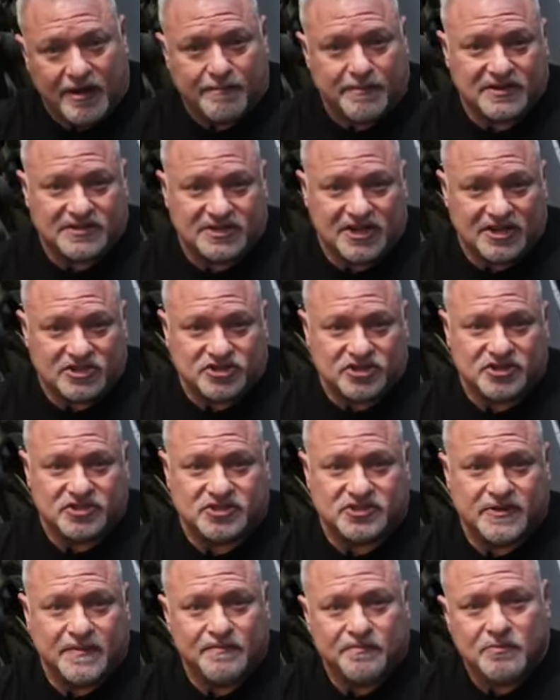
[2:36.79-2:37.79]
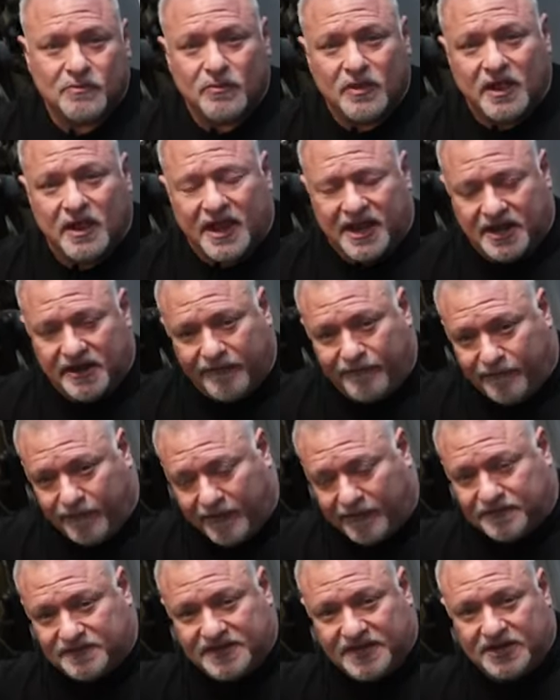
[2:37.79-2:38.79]
repetitions in the
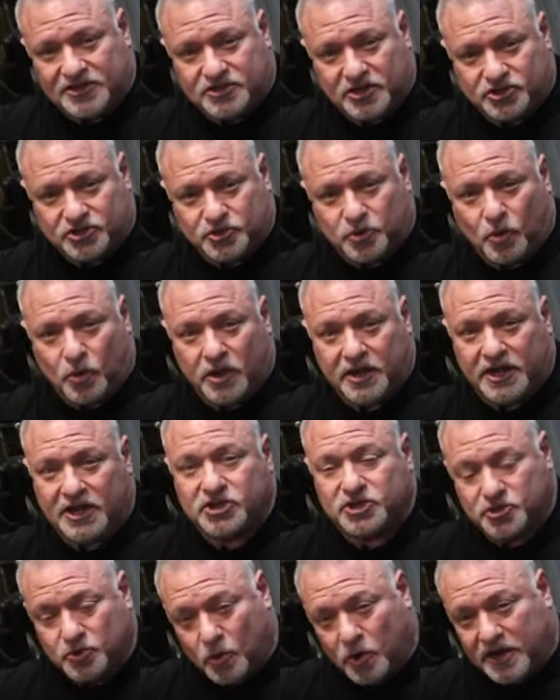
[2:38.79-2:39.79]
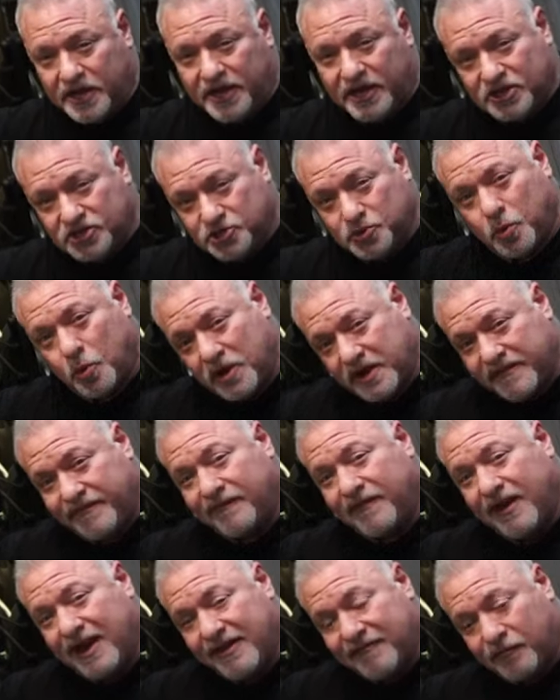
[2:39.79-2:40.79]
15 to 20, 20 to
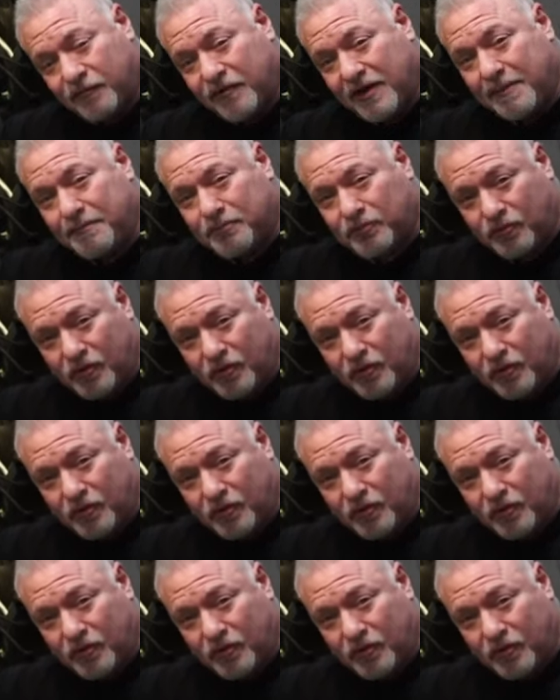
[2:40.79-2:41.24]
25 rep